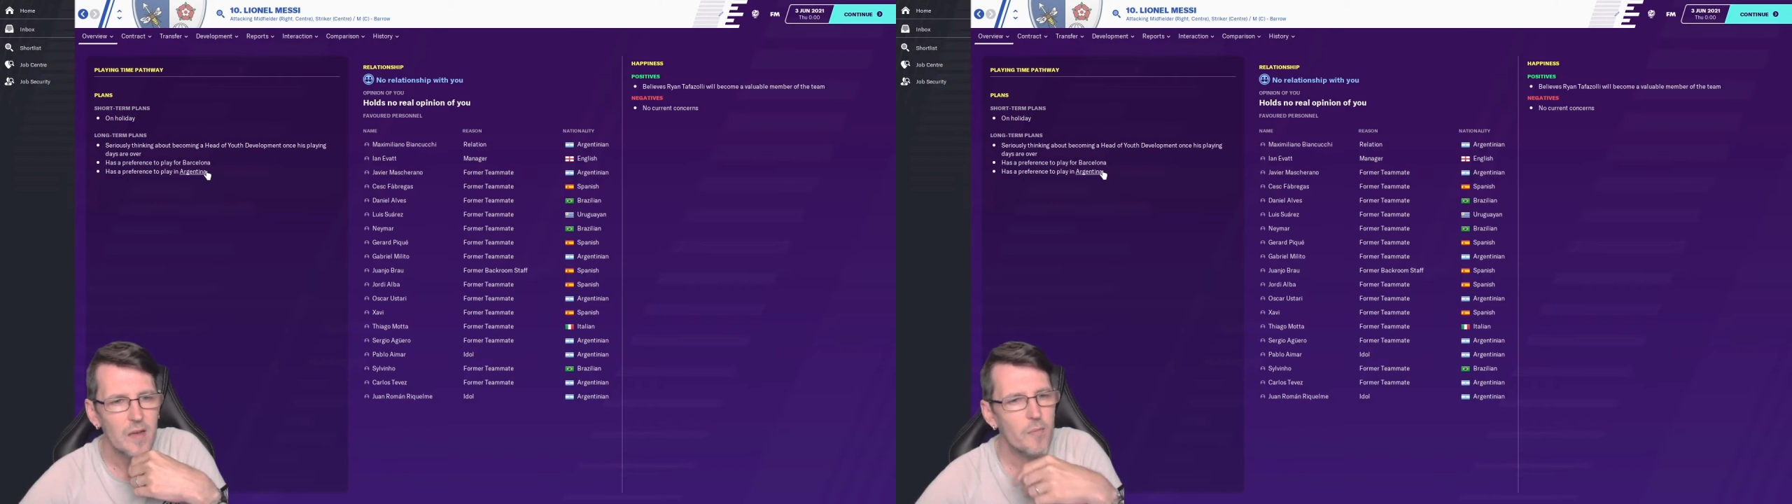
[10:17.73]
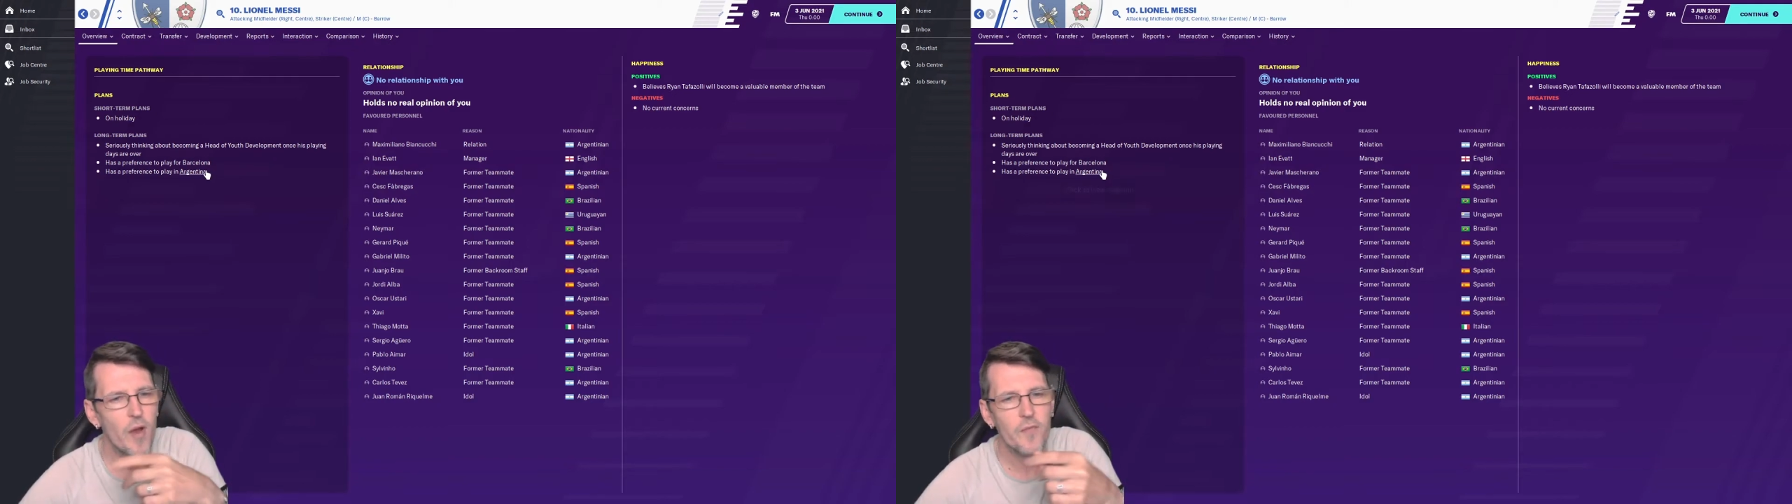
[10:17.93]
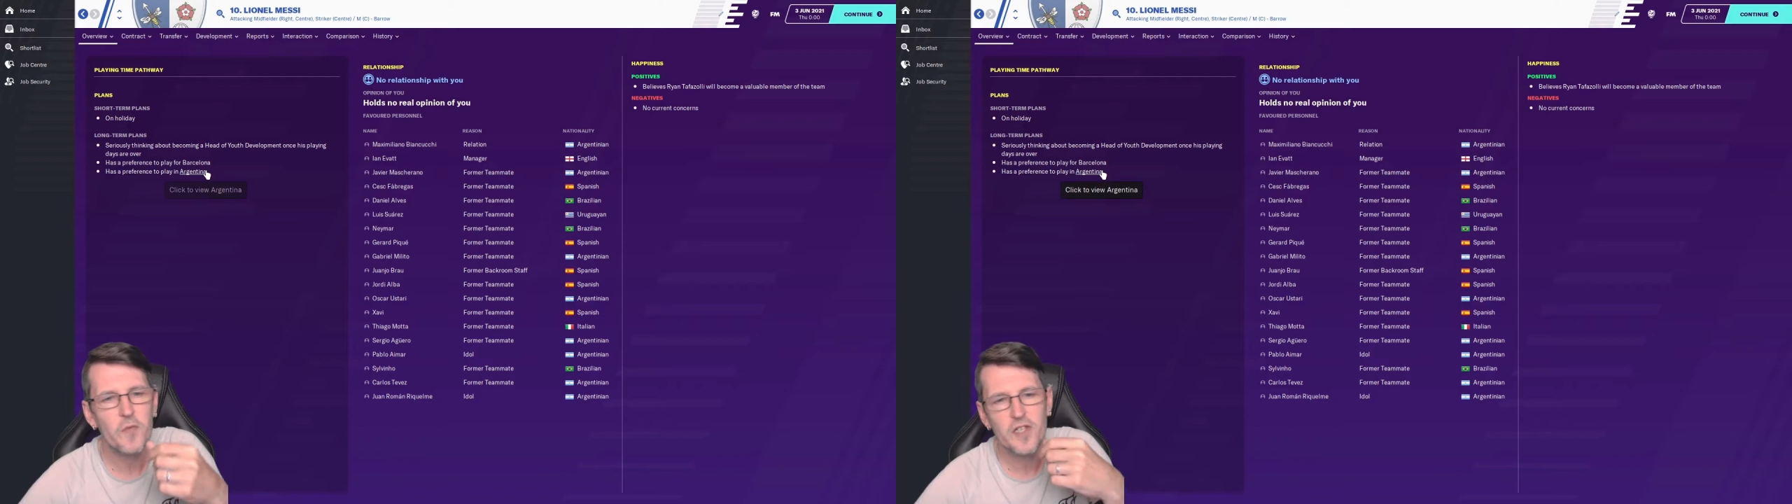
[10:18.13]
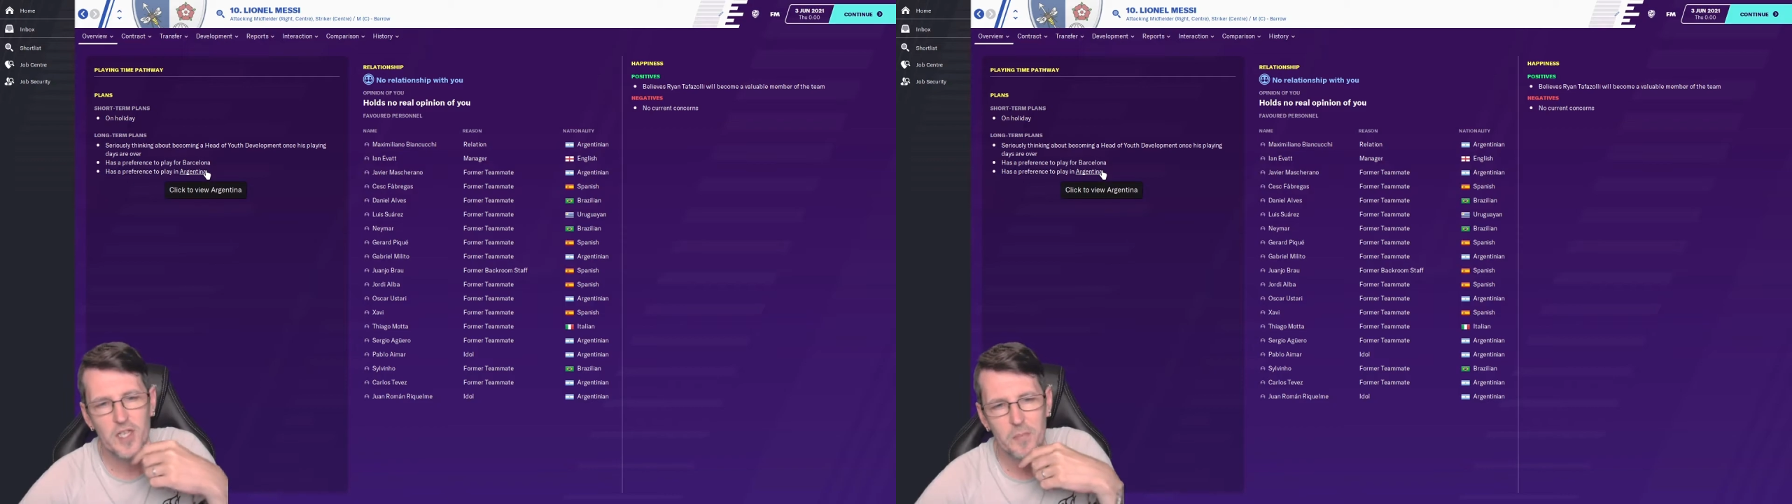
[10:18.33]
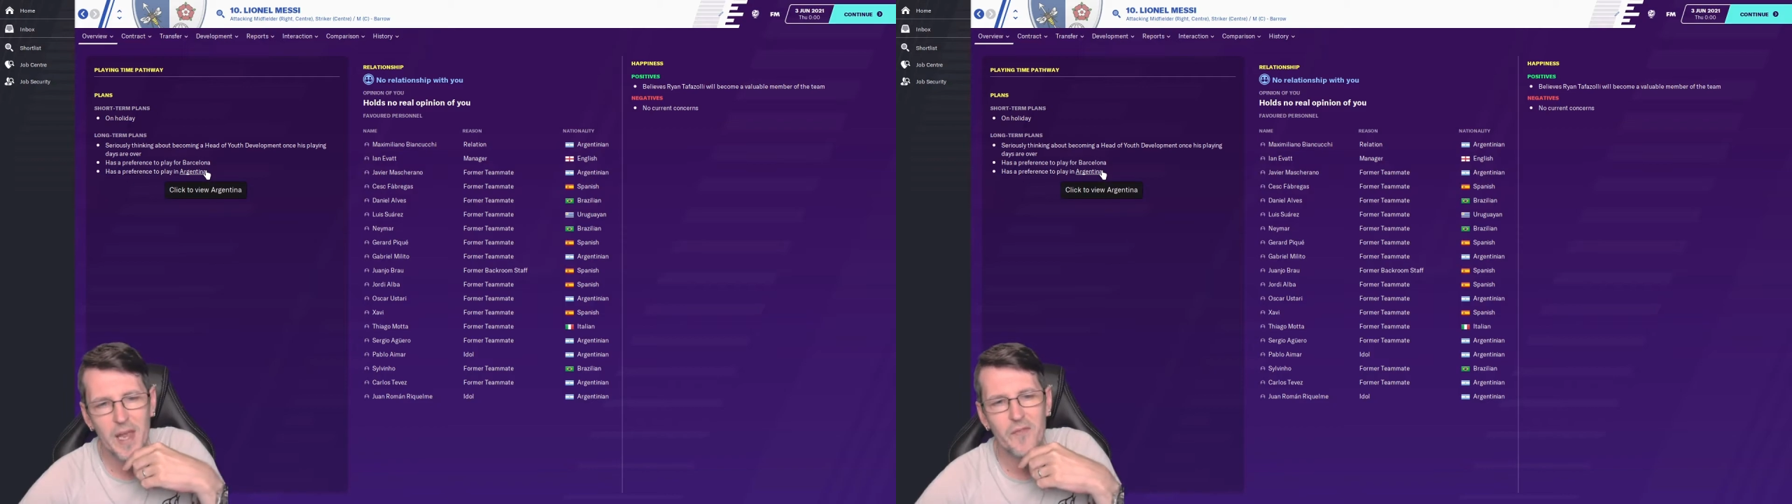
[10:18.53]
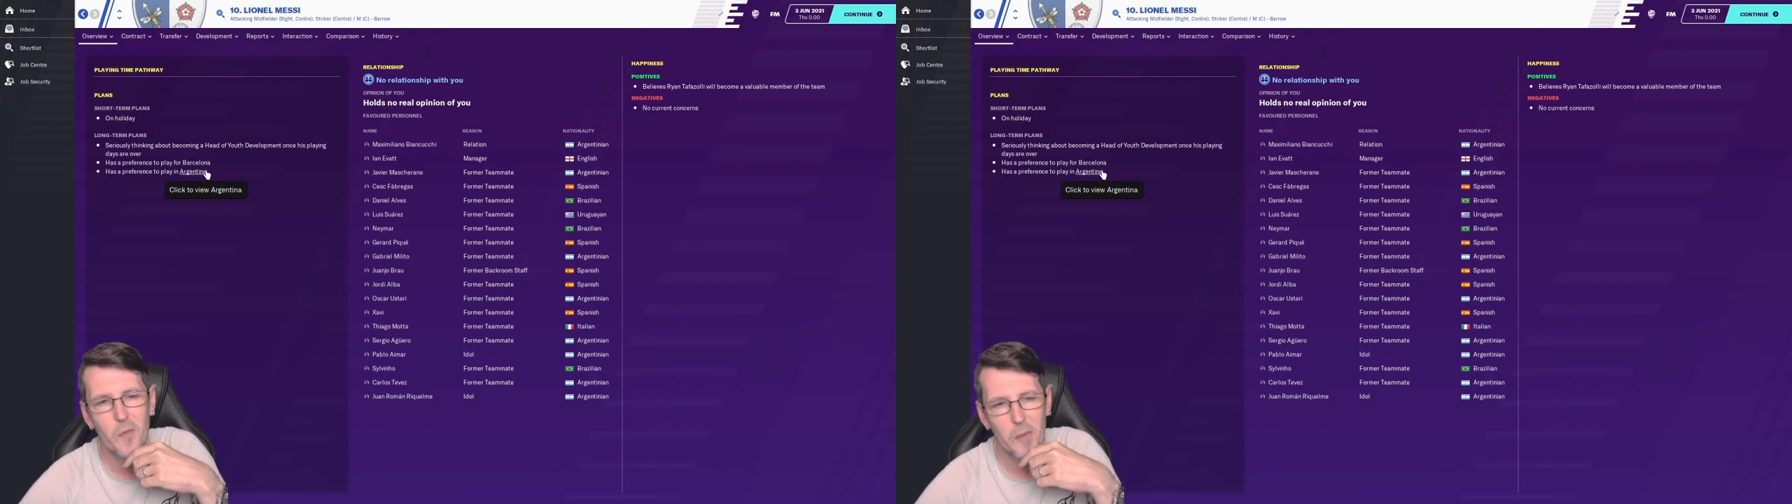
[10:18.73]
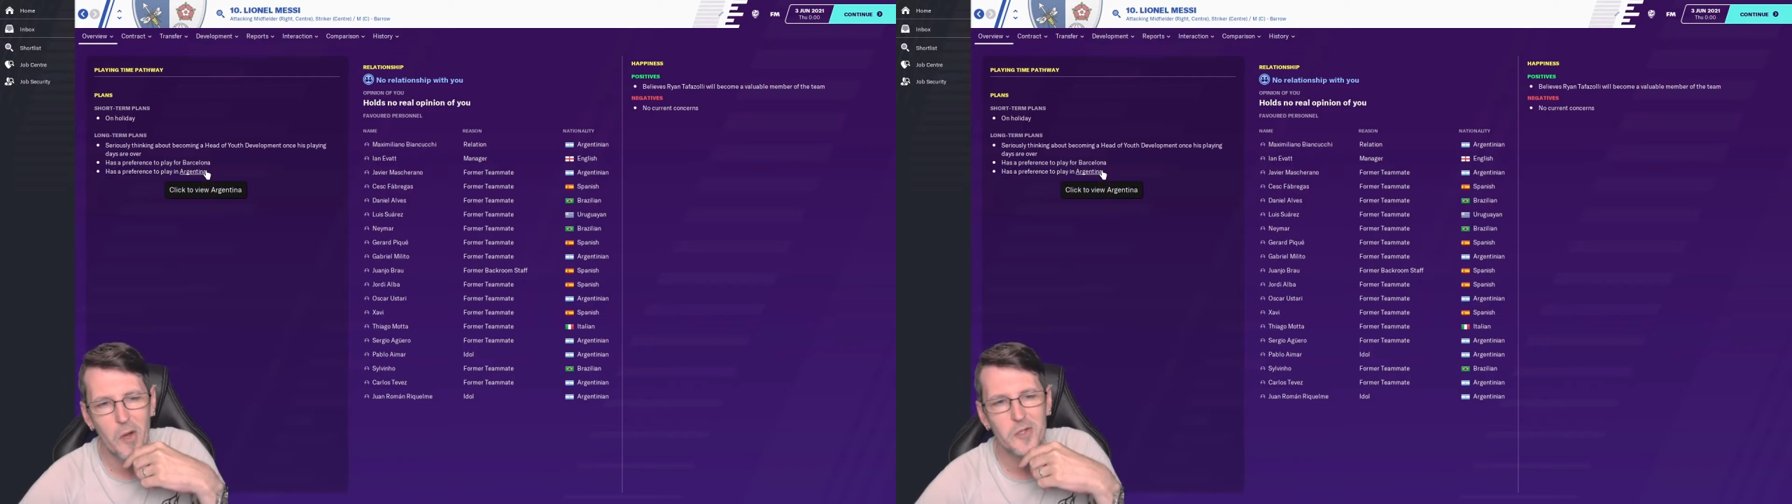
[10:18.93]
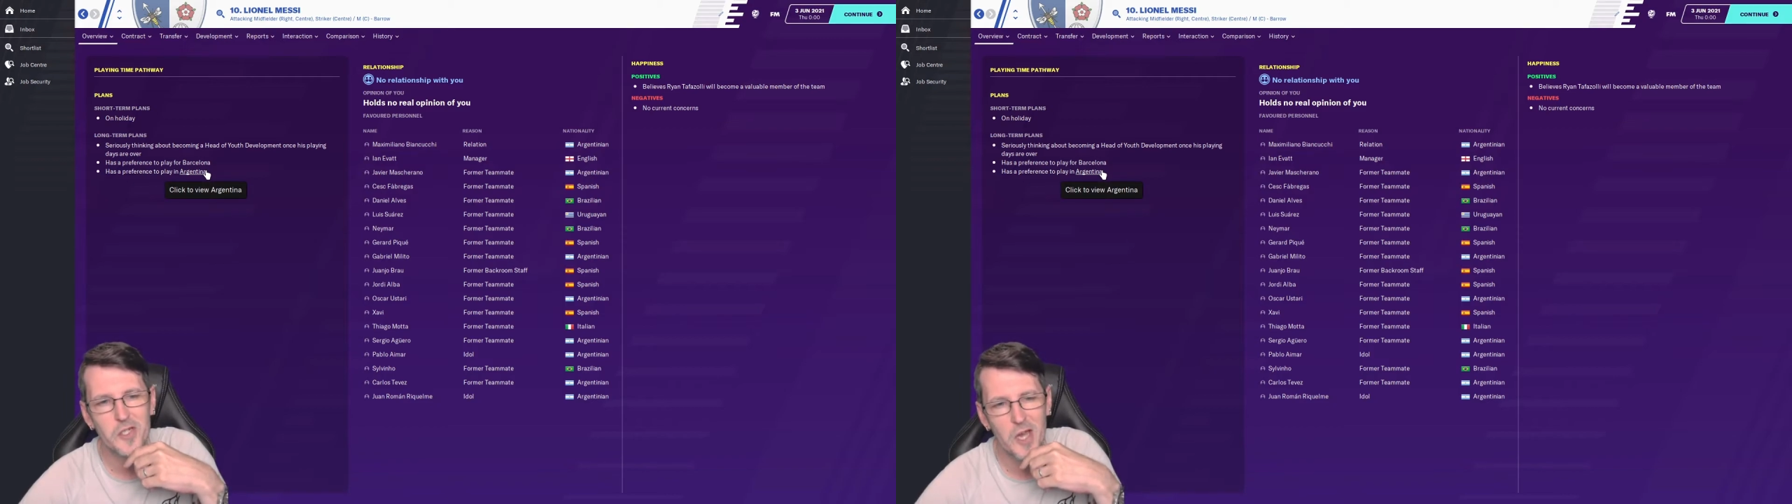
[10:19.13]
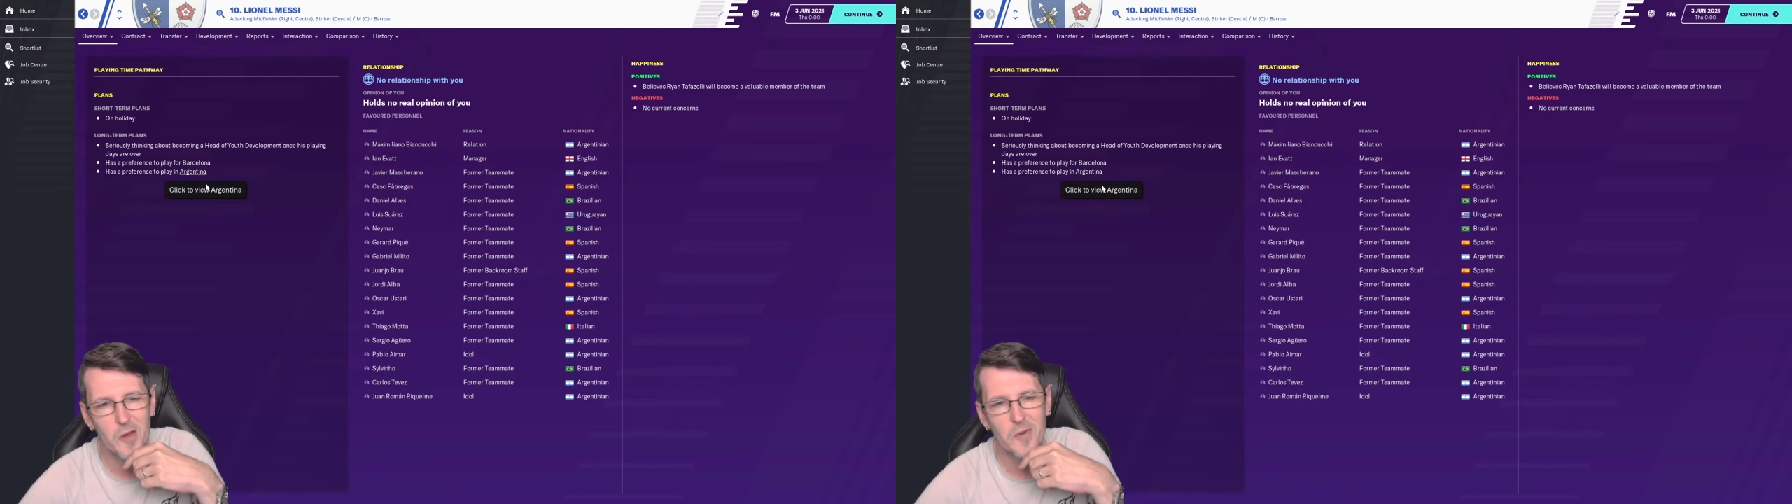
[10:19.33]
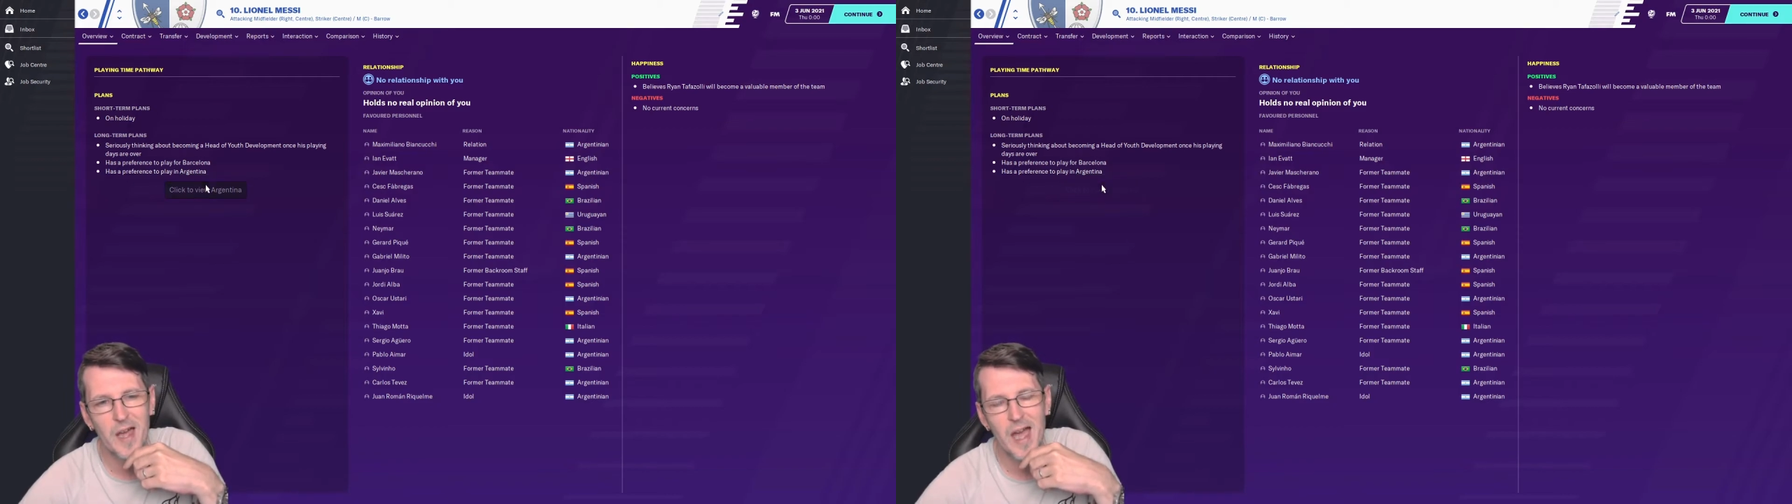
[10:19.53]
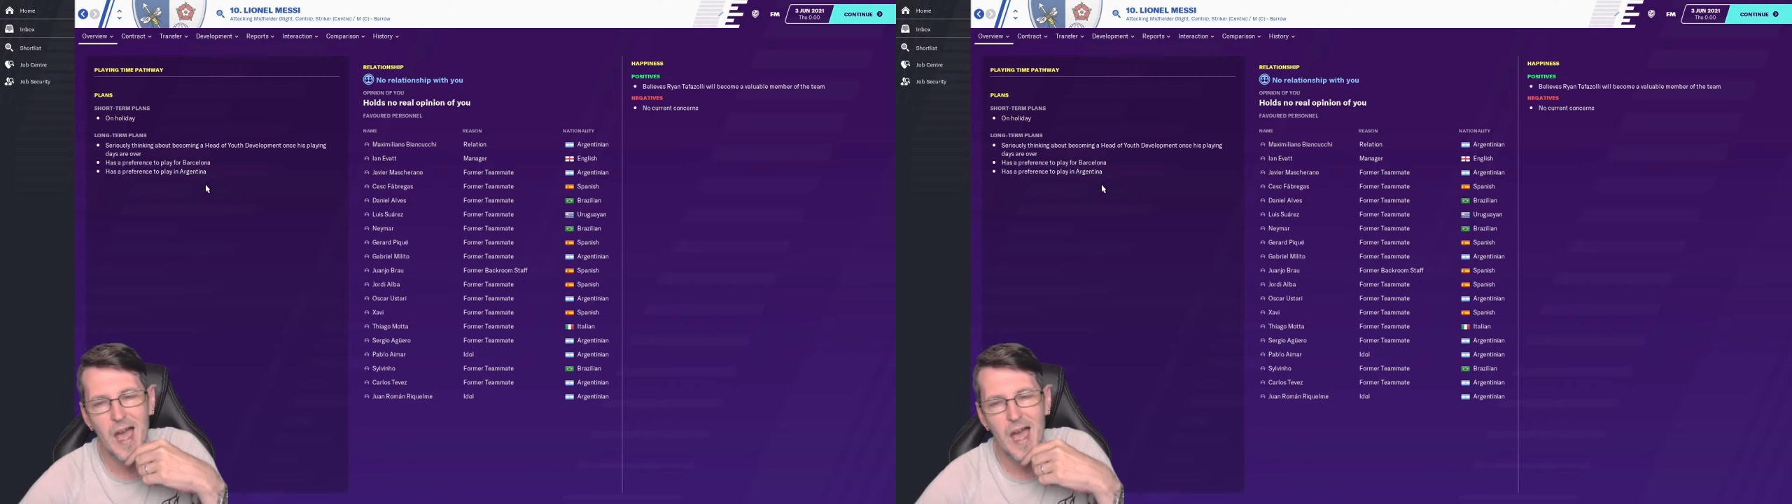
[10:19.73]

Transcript: Preference to play for Barcelona